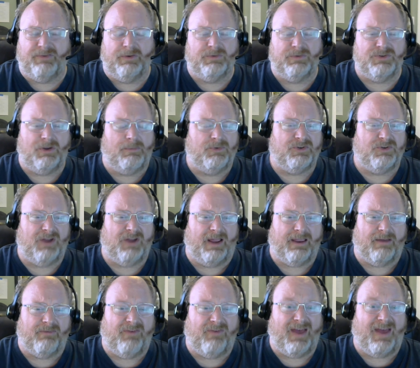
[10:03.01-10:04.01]
It was almost like
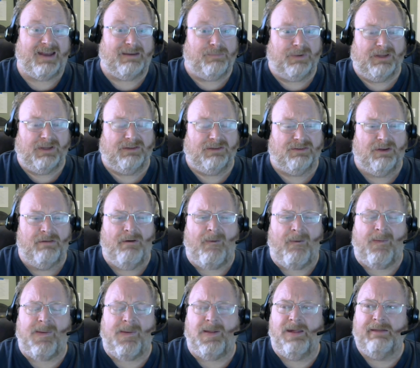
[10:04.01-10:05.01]
a fatty piece.
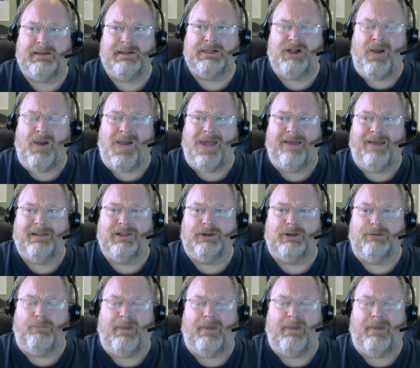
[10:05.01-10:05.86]
Though